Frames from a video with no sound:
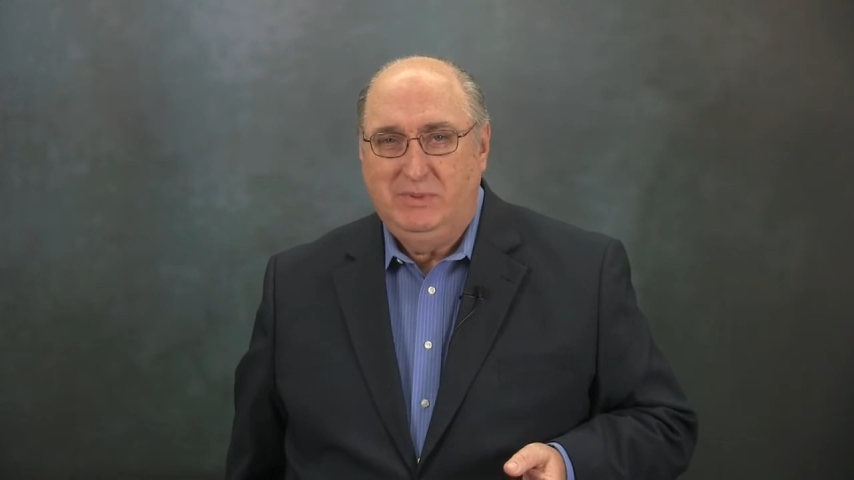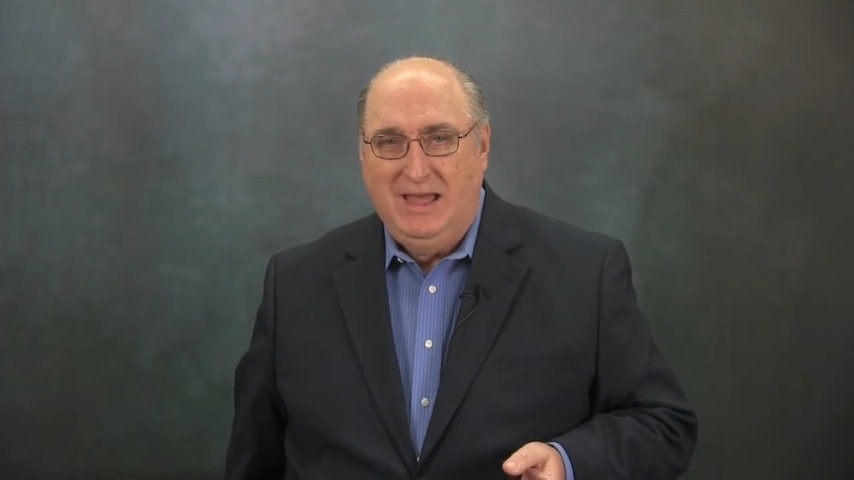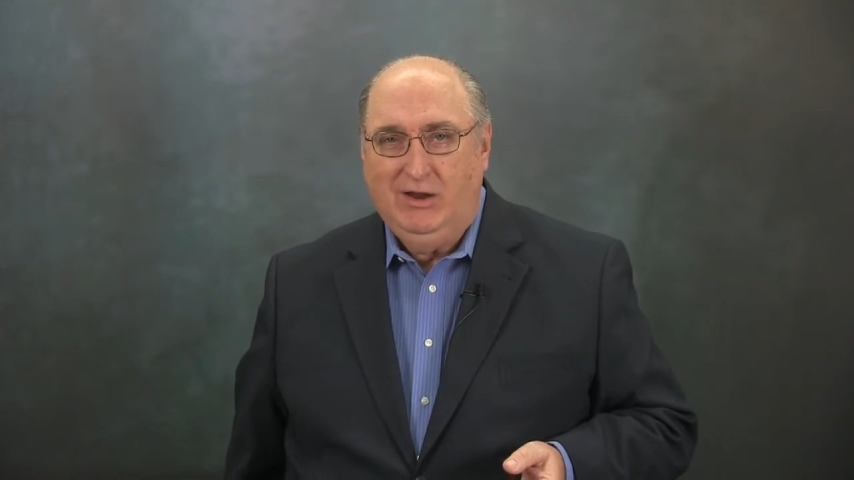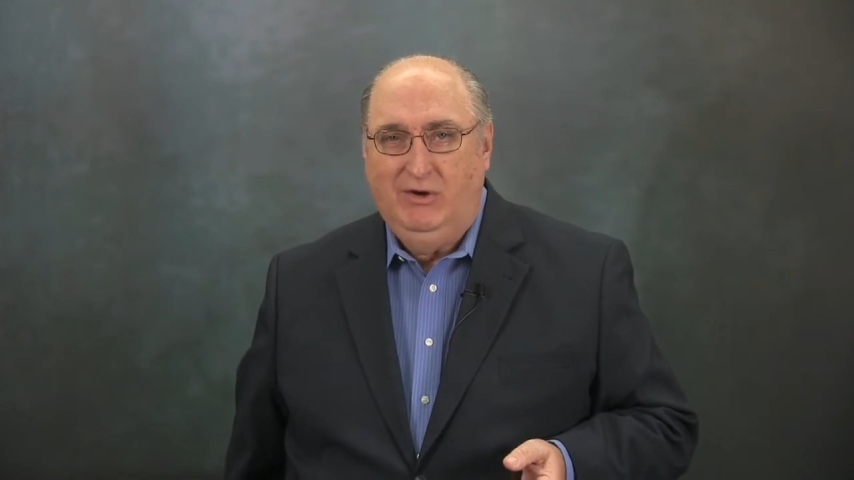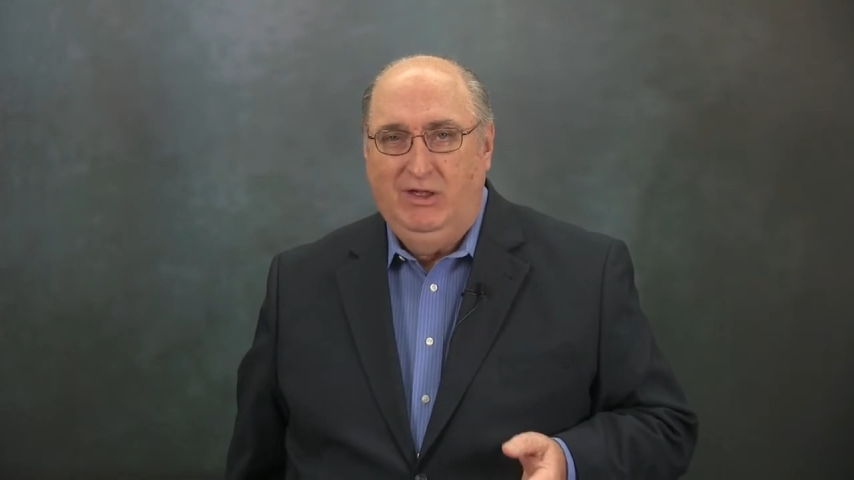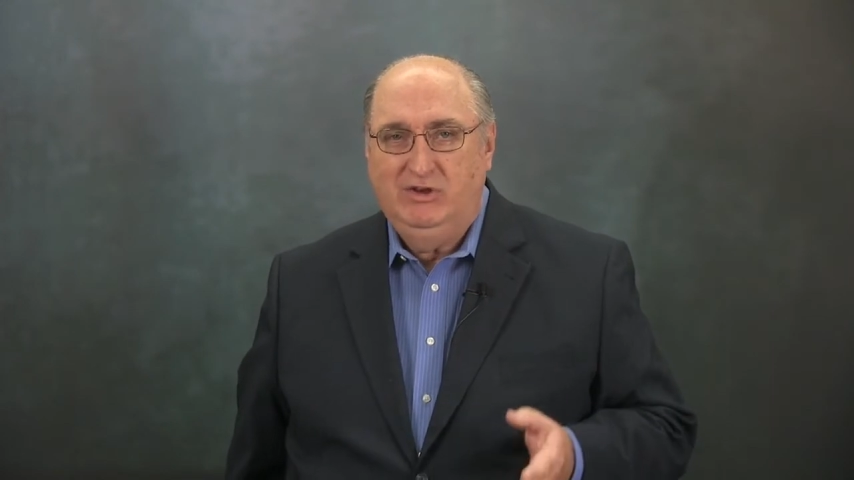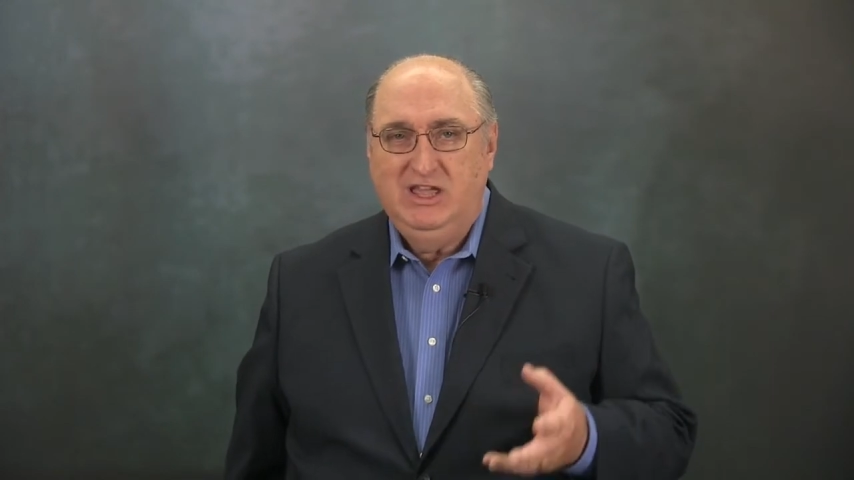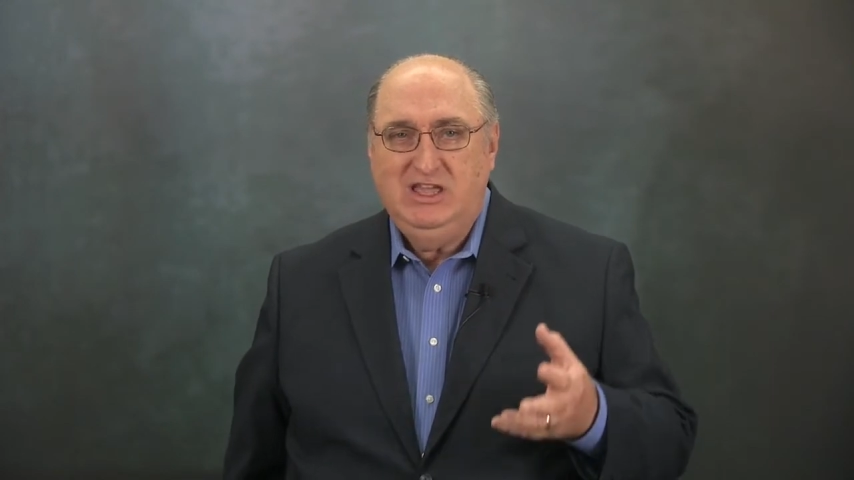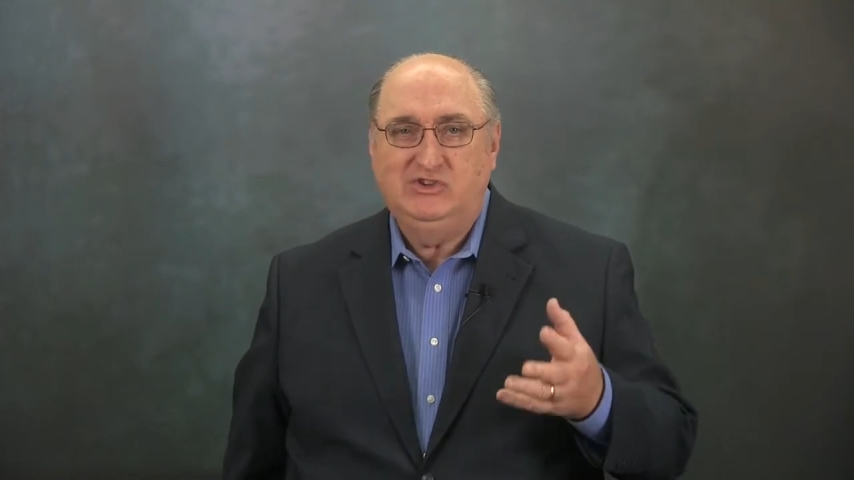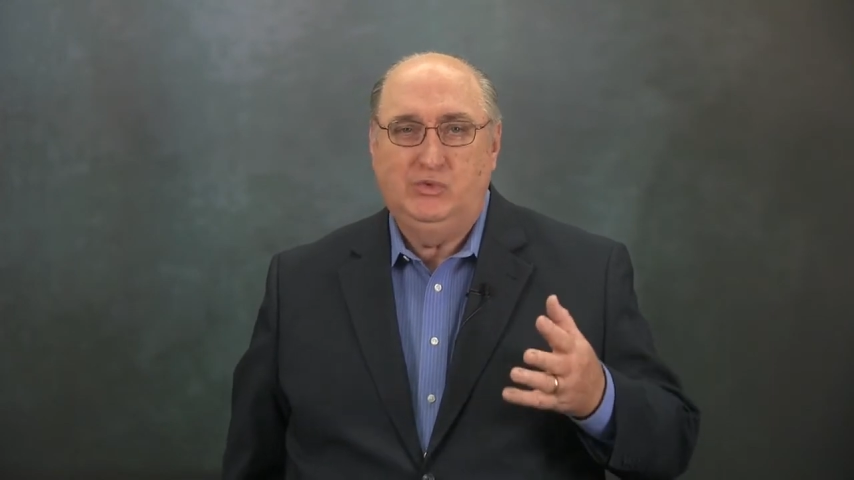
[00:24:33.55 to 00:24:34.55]
background,
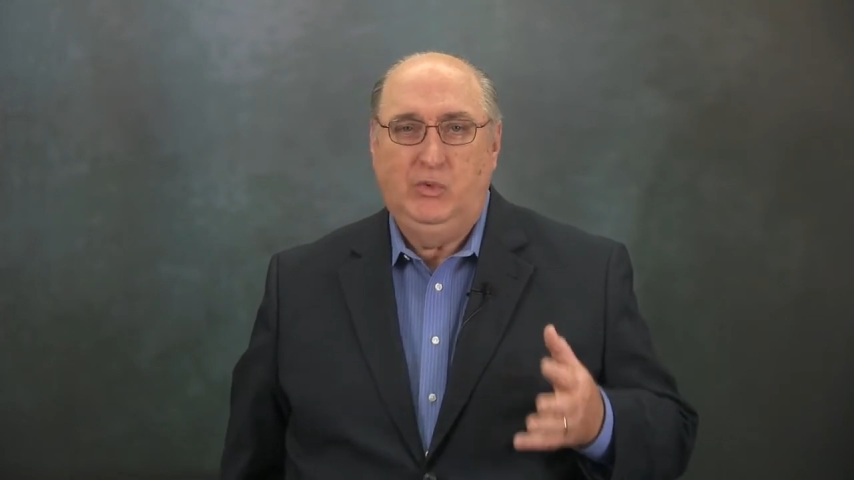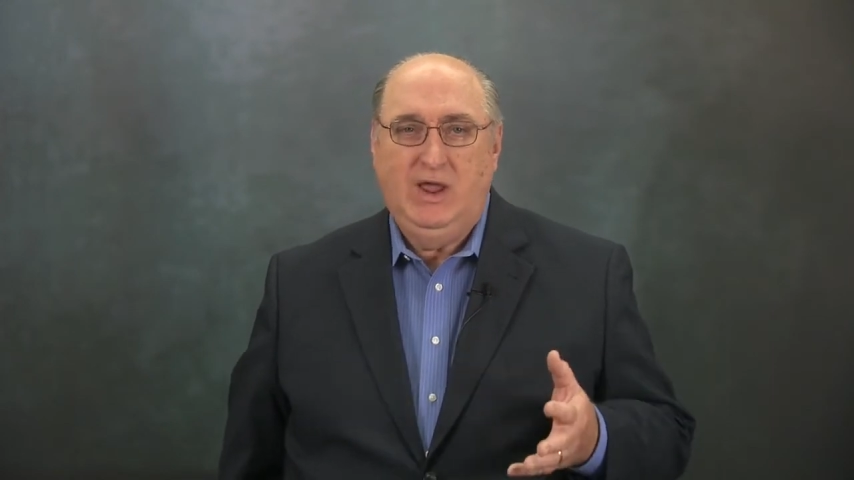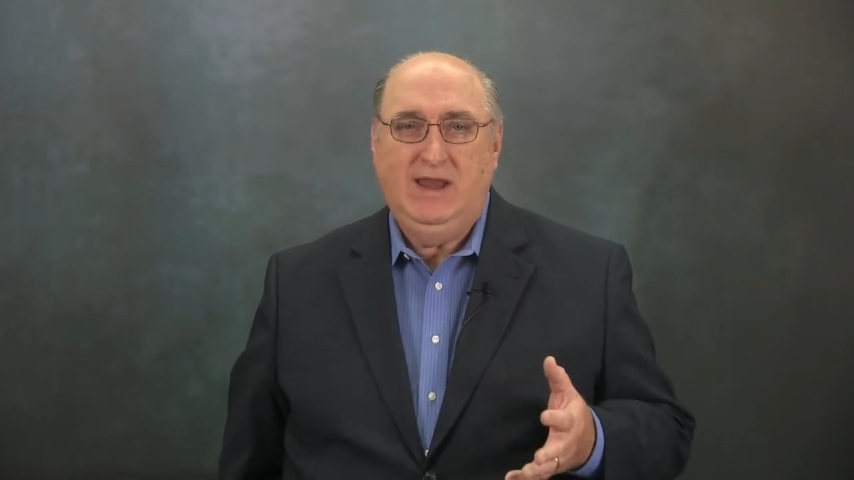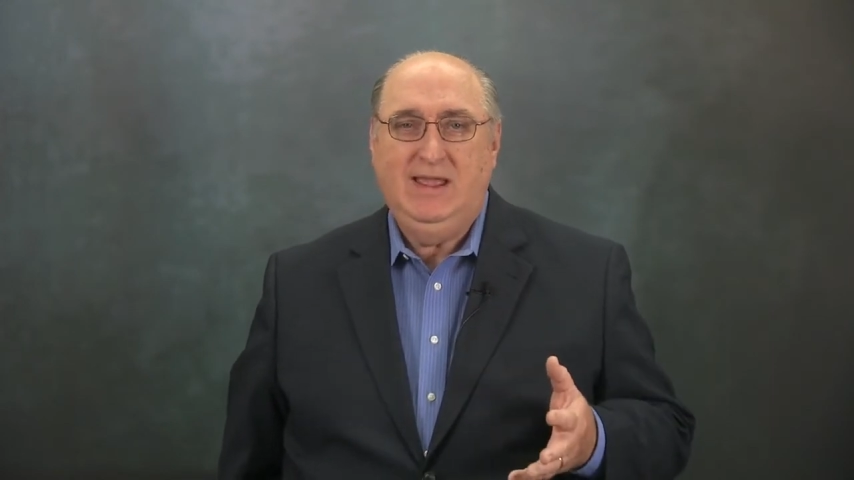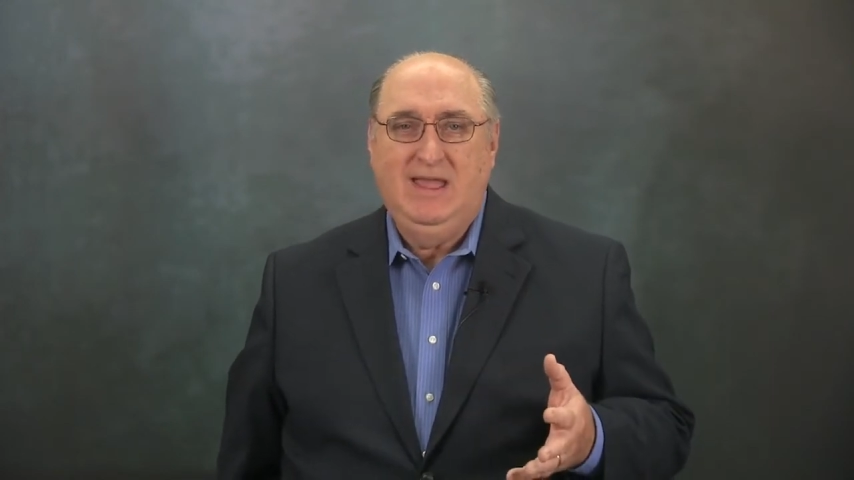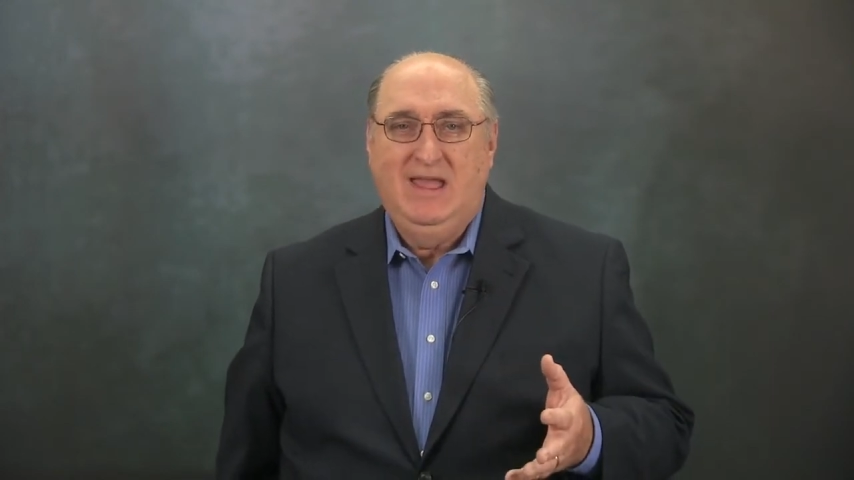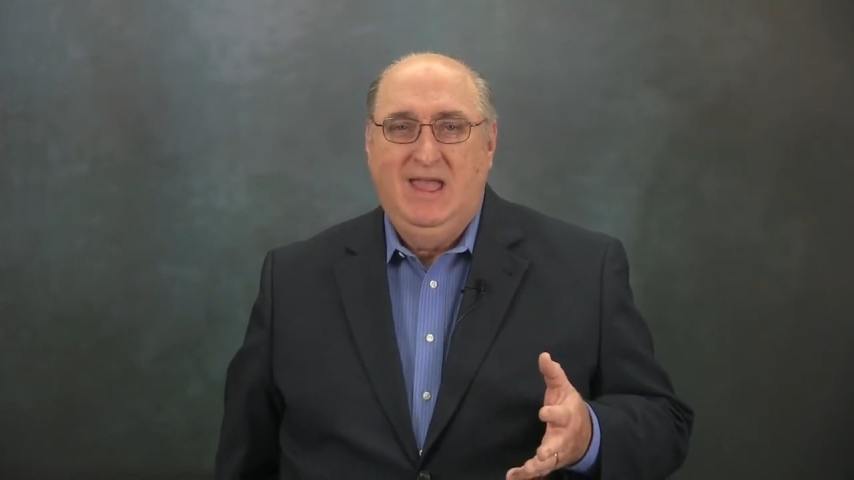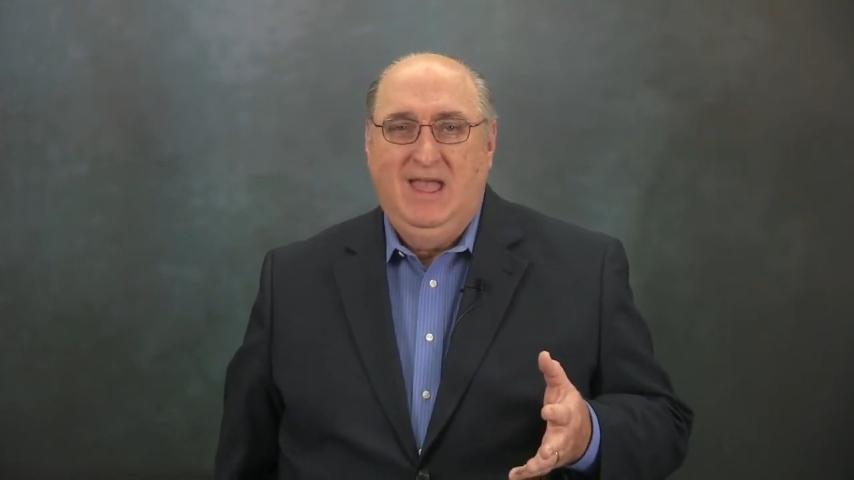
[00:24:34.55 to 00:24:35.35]
he is ready